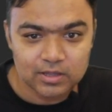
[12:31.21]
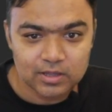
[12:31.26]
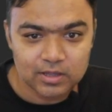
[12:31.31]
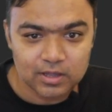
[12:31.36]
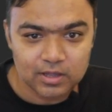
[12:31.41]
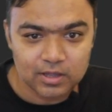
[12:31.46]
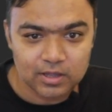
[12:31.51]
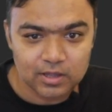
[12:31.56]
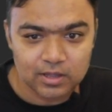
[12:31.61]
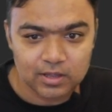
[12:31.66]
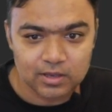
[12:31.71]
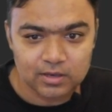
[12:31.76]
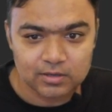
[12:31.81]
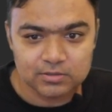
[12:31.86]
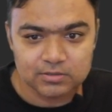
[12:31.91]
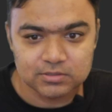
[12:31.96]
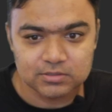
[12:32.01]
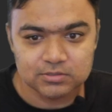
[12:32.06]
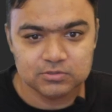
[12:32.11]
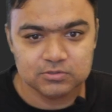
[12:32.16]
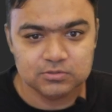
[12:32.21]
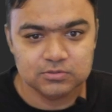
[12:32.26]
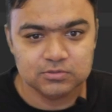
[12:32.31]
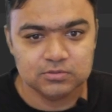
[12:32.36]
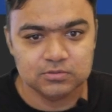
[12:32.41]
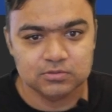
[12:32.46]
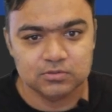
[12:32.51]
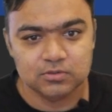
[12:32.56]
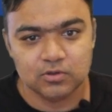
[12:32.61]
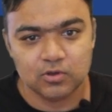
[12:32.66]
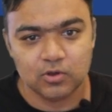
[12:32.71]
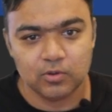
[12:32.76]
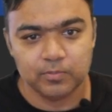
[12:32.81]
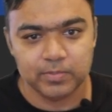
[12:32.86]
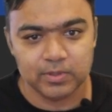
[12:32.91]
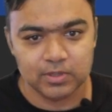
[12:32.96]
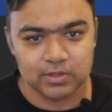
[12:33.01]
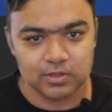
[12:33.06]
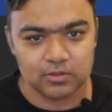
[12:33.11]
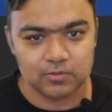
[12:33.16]
and just copy
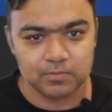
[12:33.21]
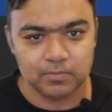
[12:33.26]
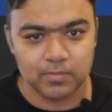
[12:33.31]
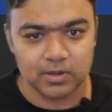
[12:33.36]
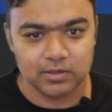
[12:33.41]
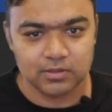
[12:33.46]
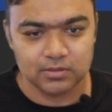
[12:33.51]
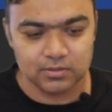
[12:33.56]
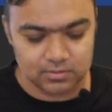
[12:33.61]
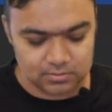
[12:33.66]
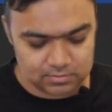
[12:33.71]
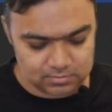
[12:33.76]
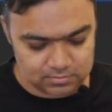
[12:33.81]
this button.